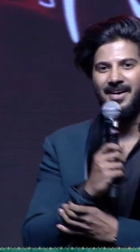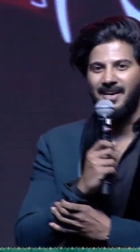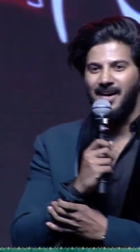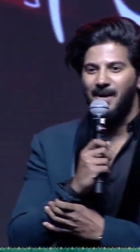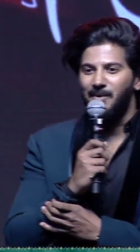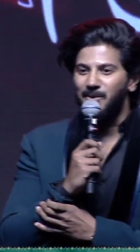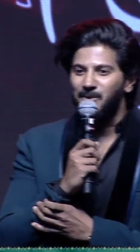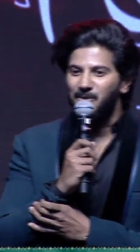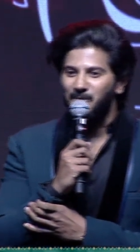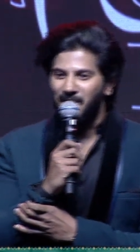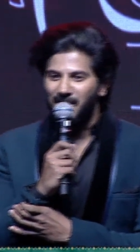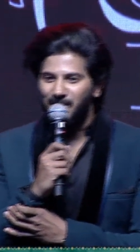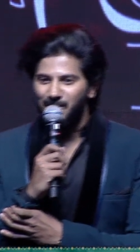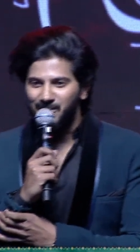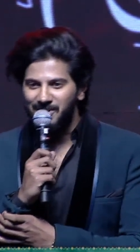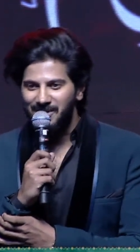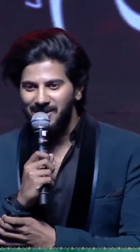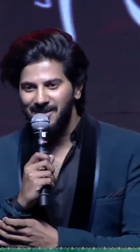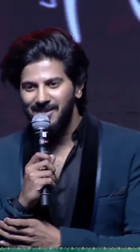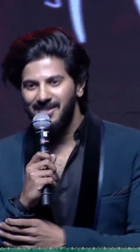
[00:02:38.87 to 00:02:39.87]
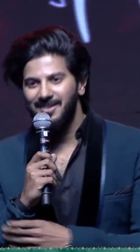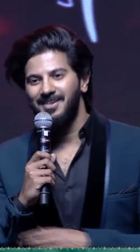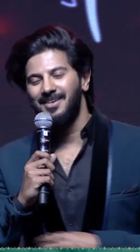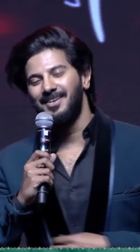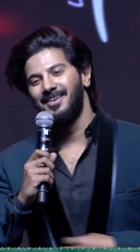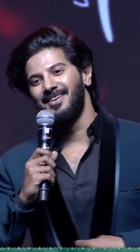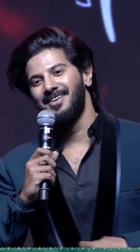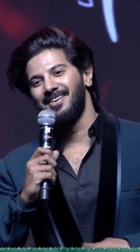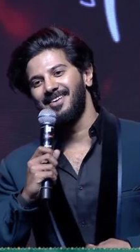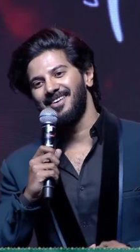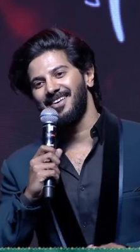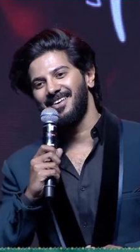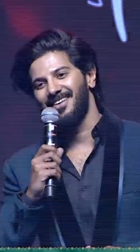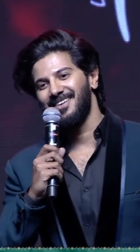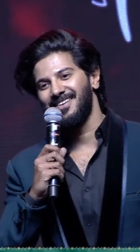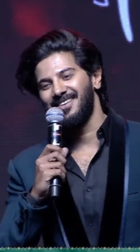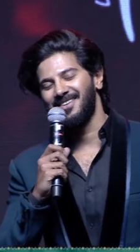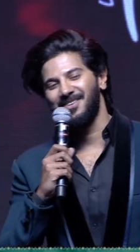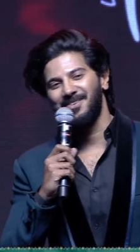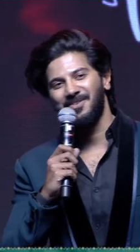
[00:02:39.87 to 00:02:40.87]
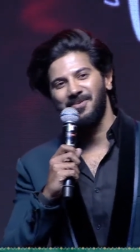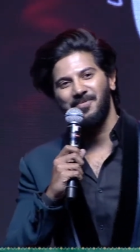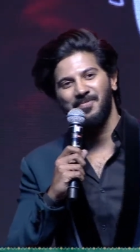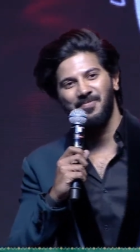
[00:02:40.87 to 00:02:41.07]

Coming to Hanusa, uh,